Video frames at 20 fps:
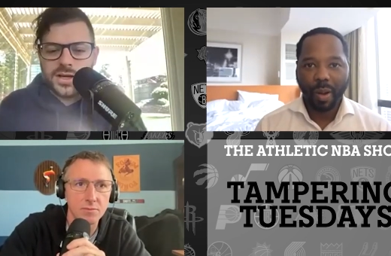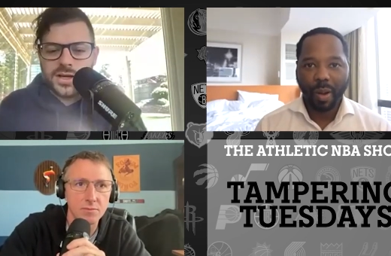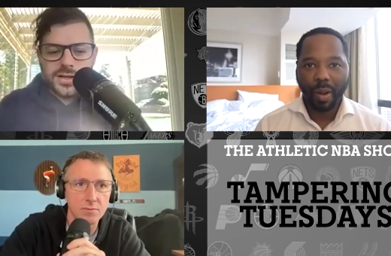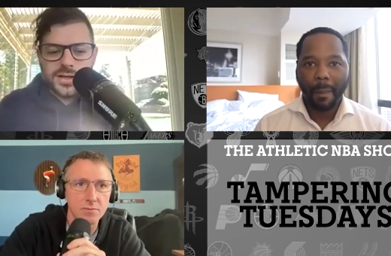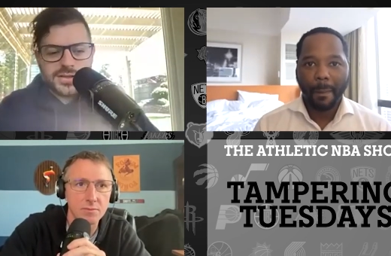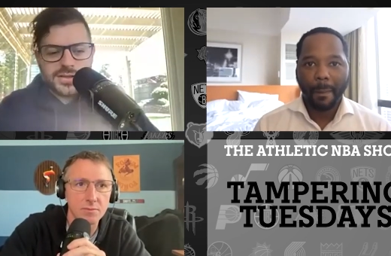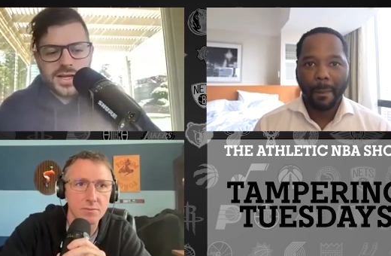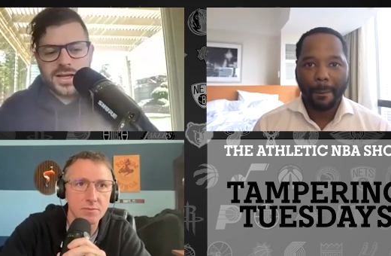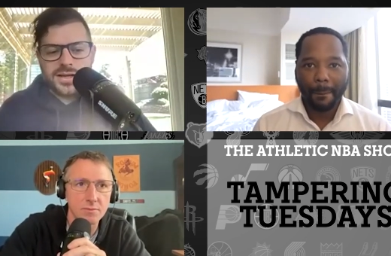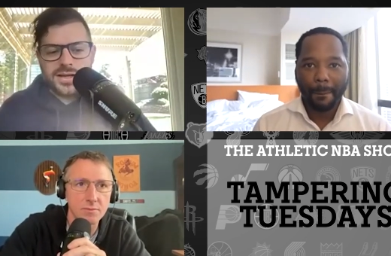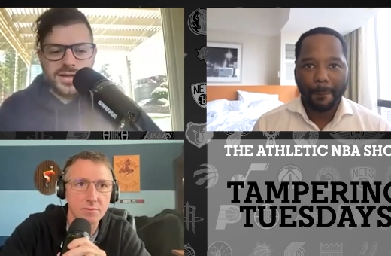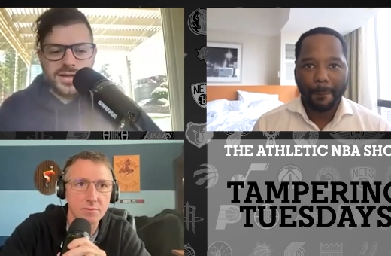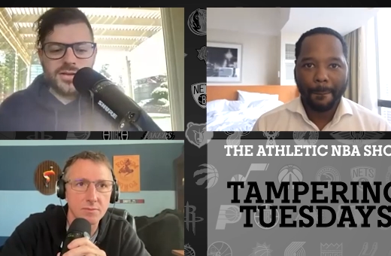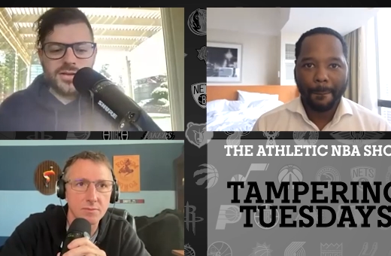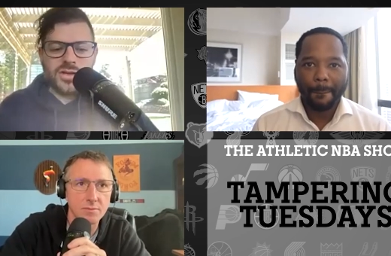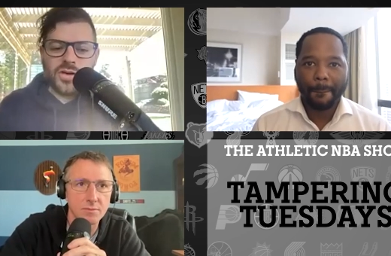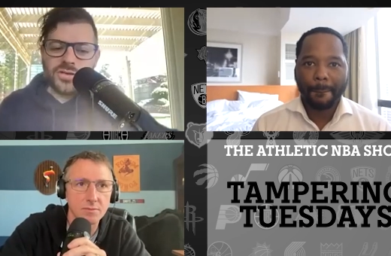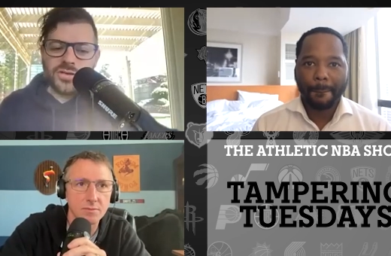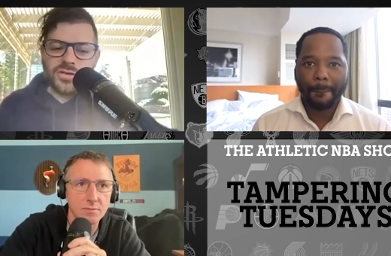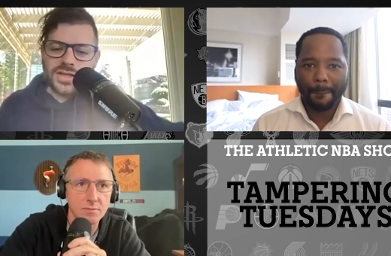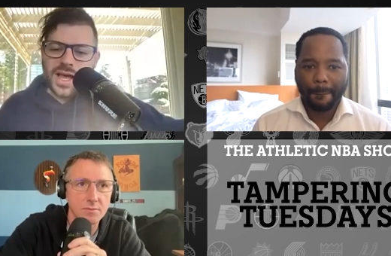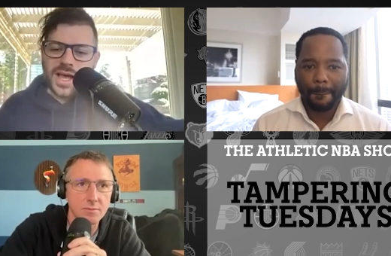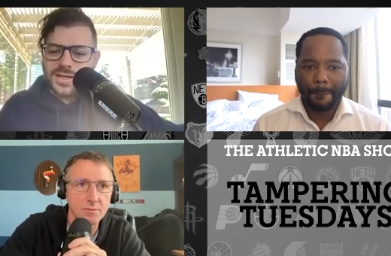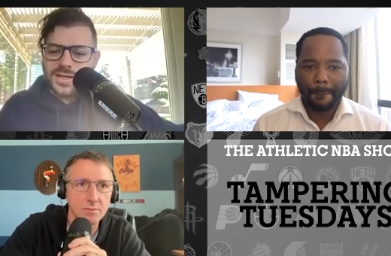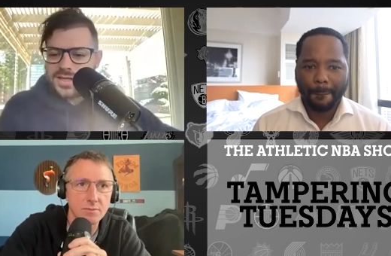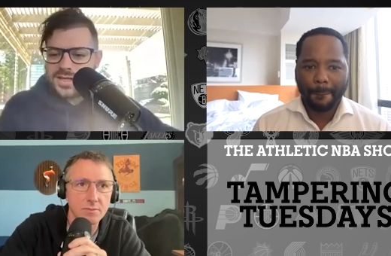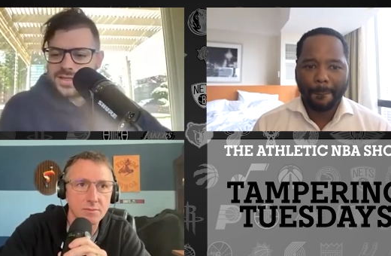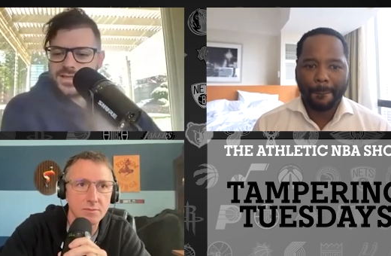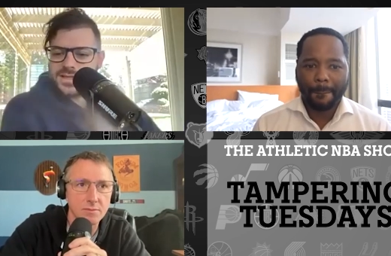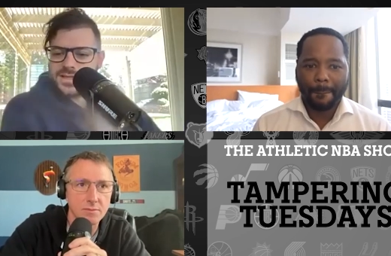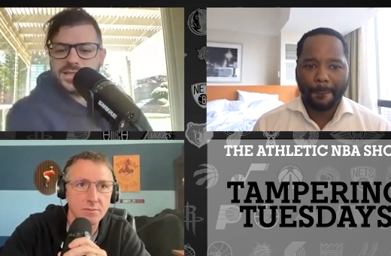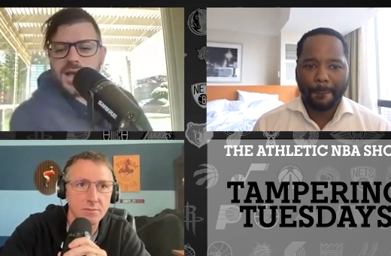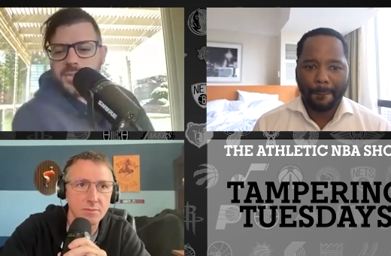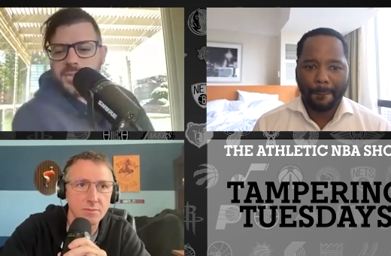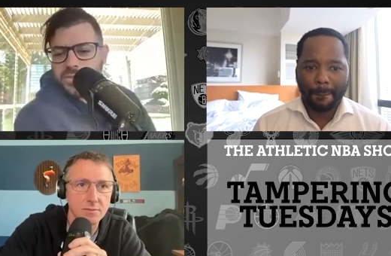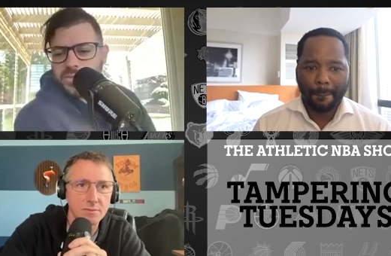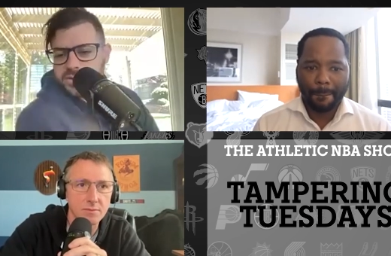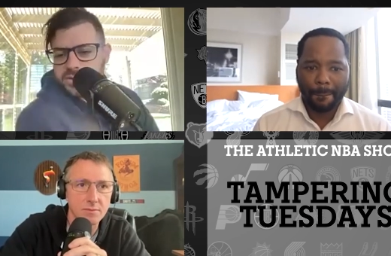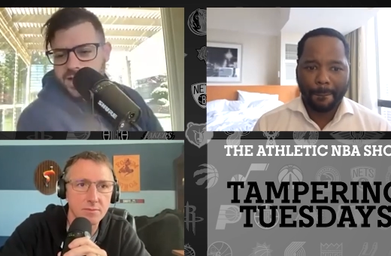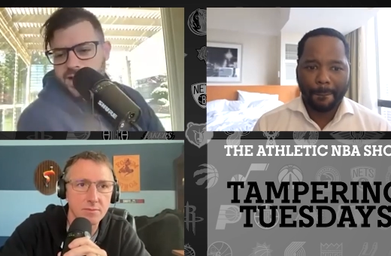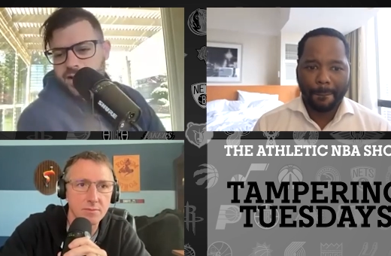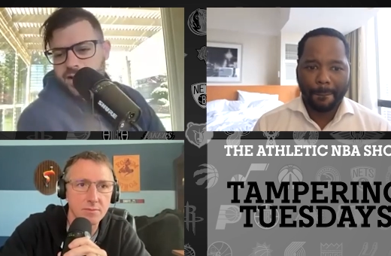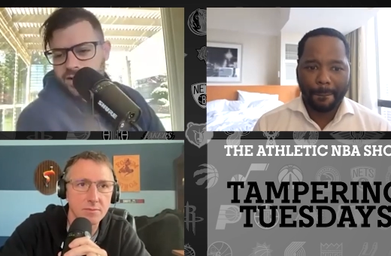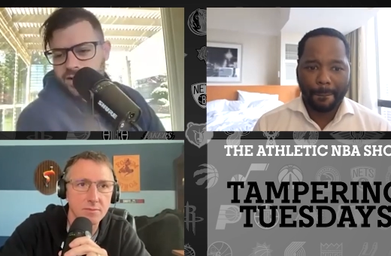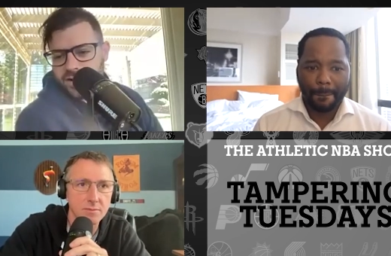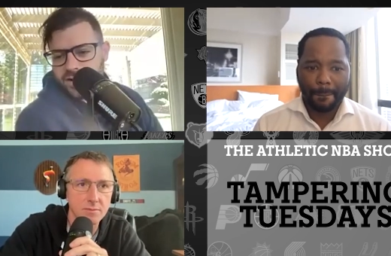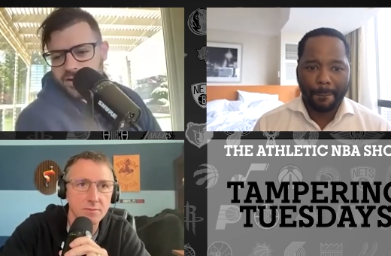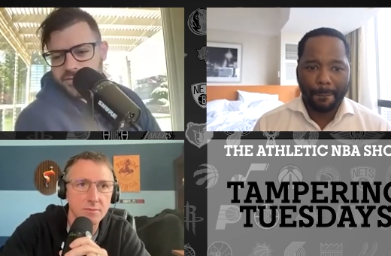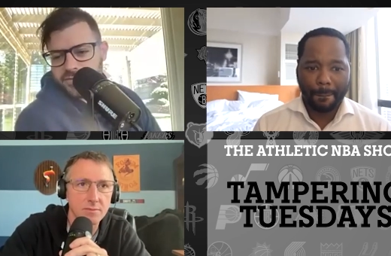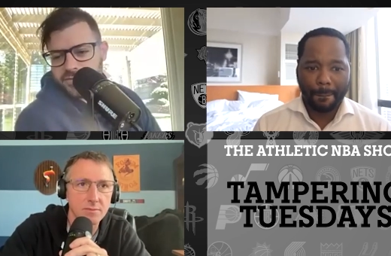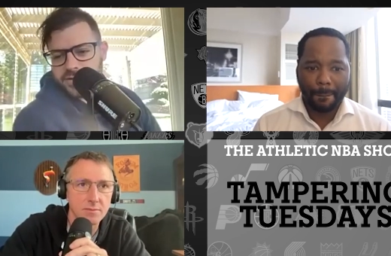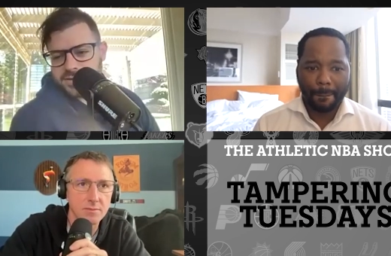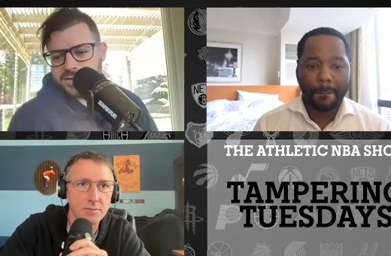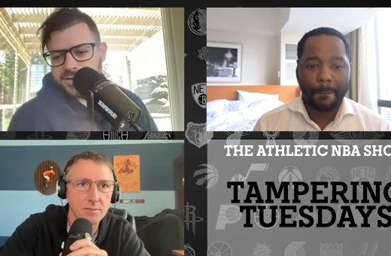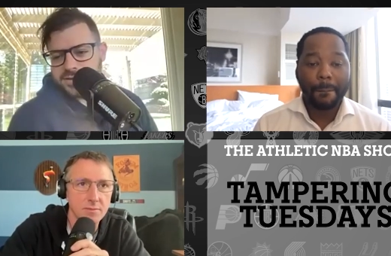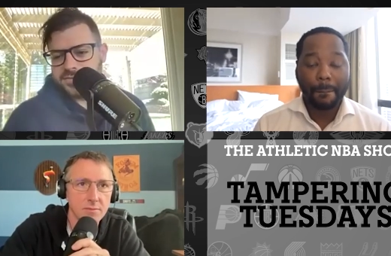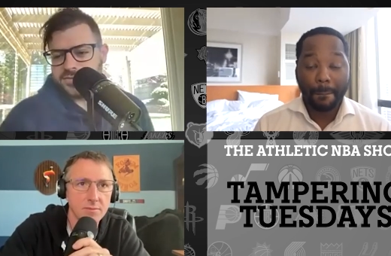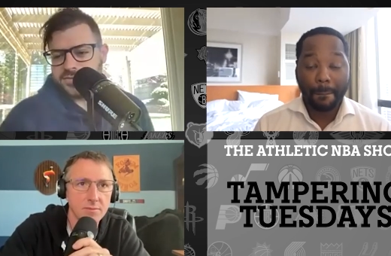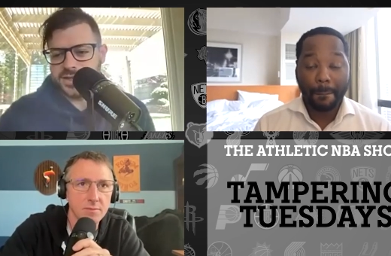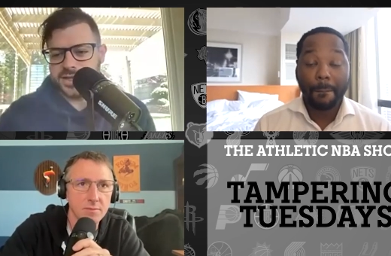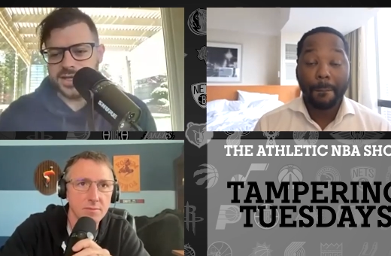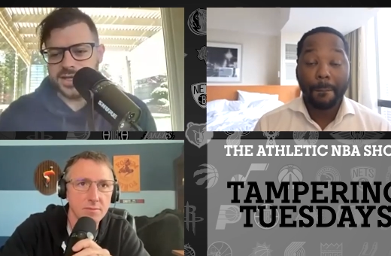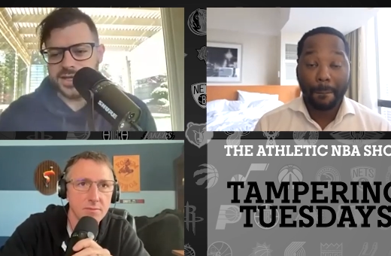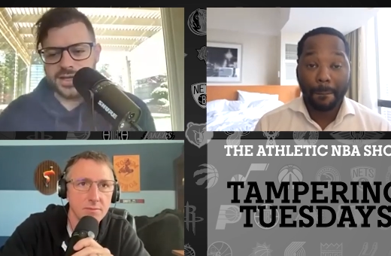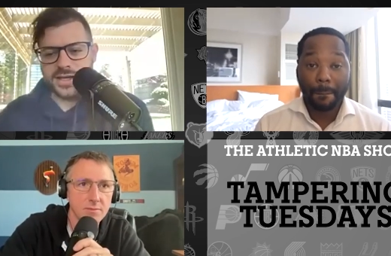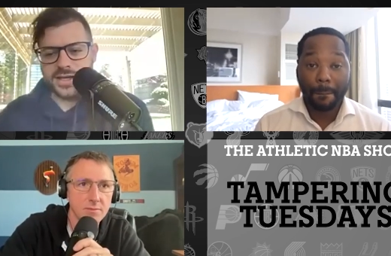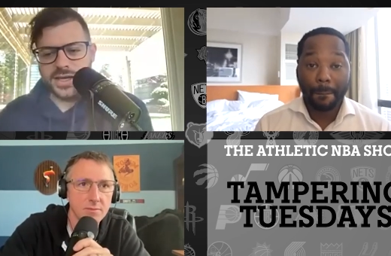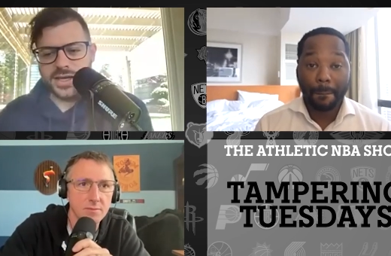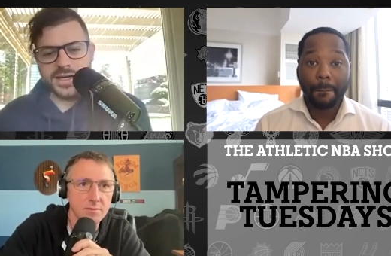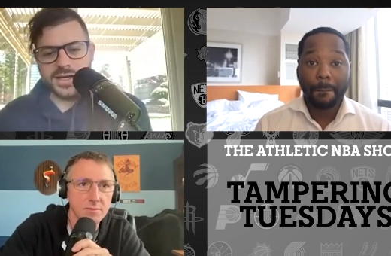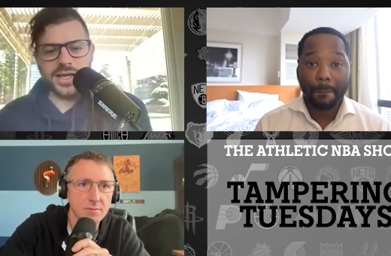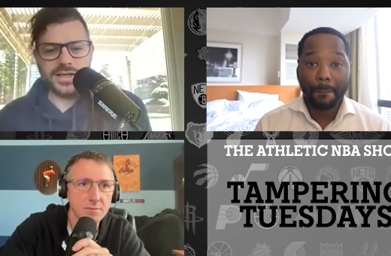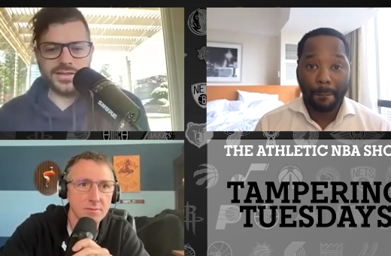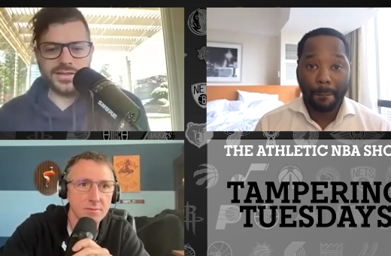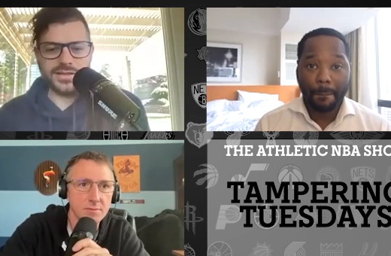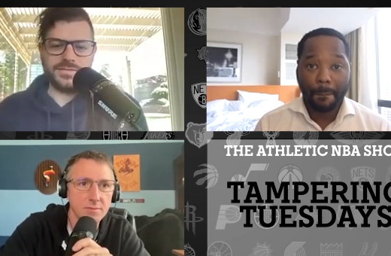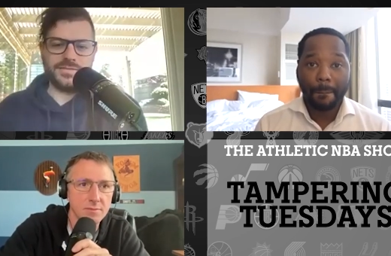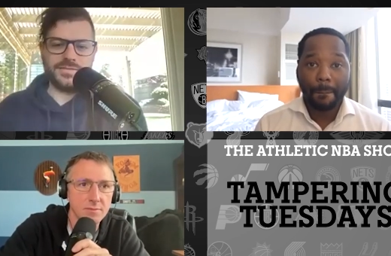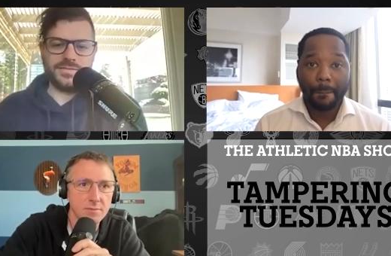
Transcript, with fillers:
Speaker 1: It's like those guys accept what they are offensively. He doesn't.